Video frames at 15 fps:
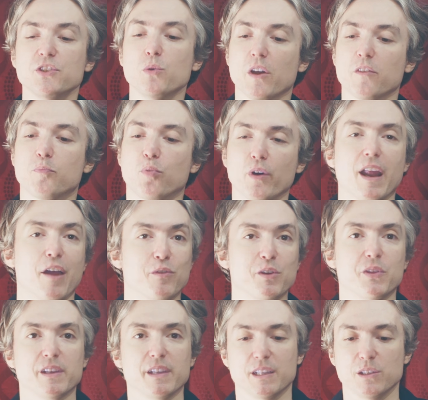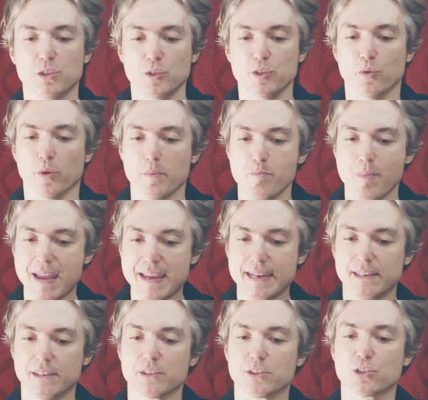you have put everything into your
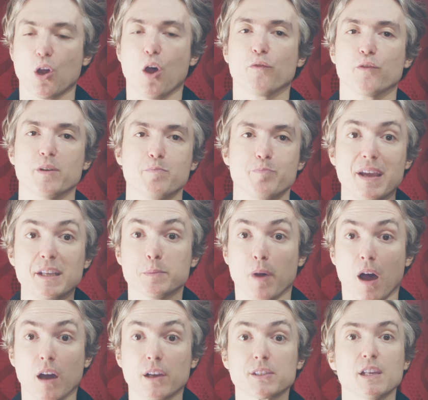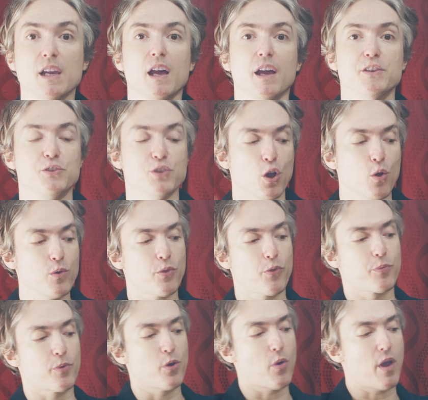main Sovereign base box, don't
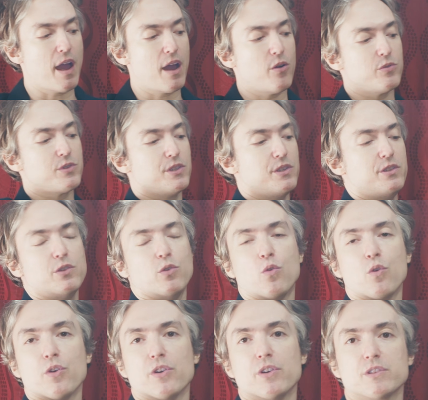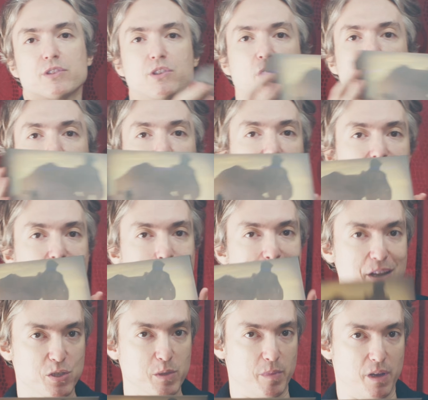throw out your Sovereign
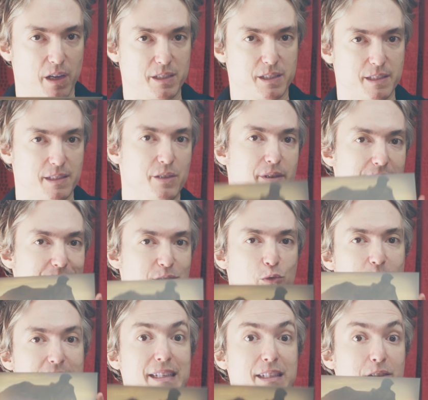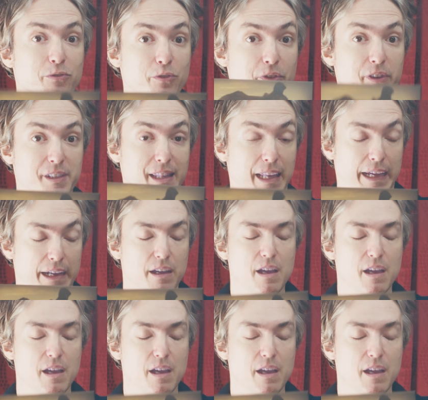expansion box, because there is a reason for this thing.